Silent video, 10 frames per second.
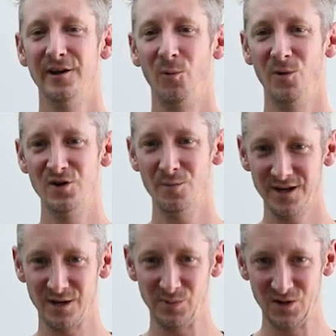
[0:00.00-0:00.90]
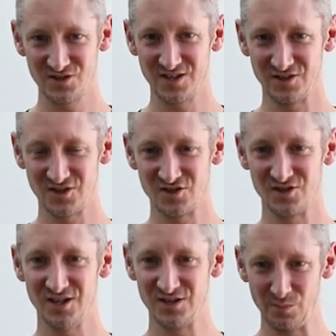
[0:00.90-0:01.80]
When you're making purchasing
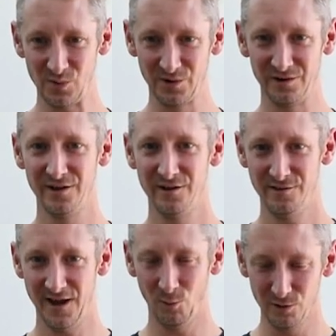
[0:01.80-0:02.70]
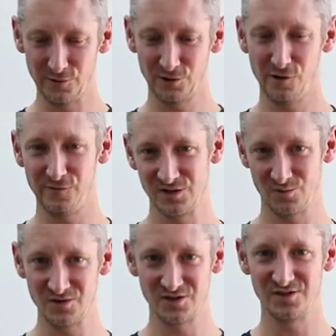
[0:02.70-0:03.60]
decisions, it's important that all of your coffee is
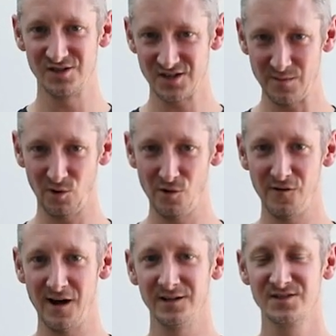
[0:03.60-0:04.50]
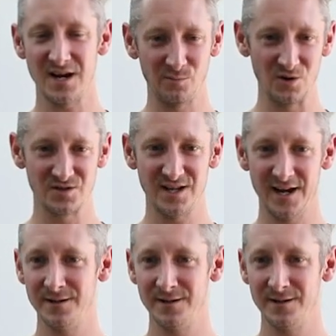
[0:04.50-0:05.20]
roasted to the same profile, same roast date,